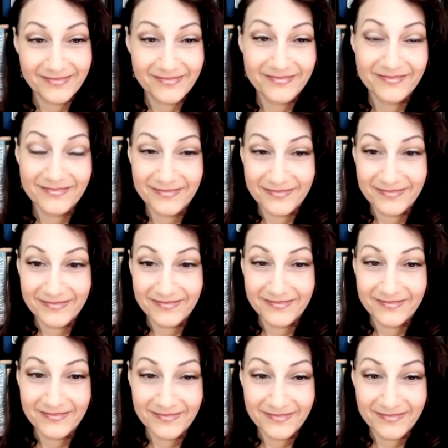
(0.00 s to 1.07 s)

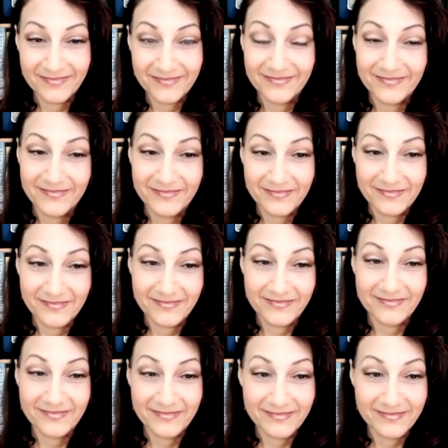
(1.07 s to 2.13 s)

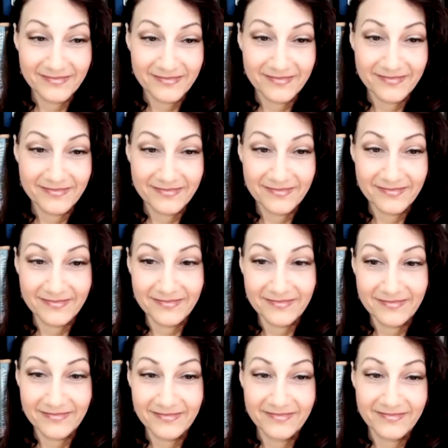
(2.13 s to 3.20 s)

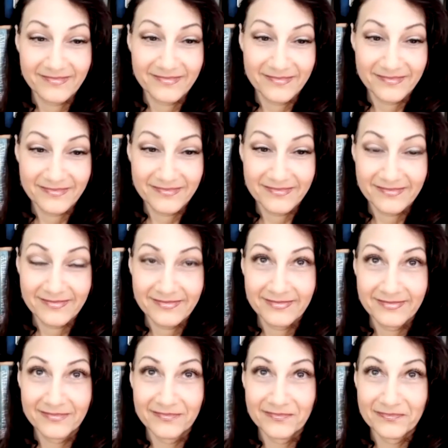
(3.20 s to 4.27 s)

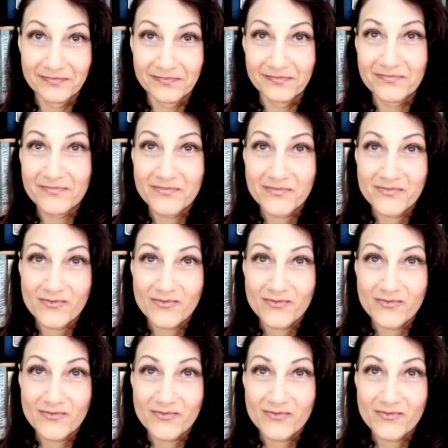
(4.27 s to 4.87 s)
The person shown says nothing.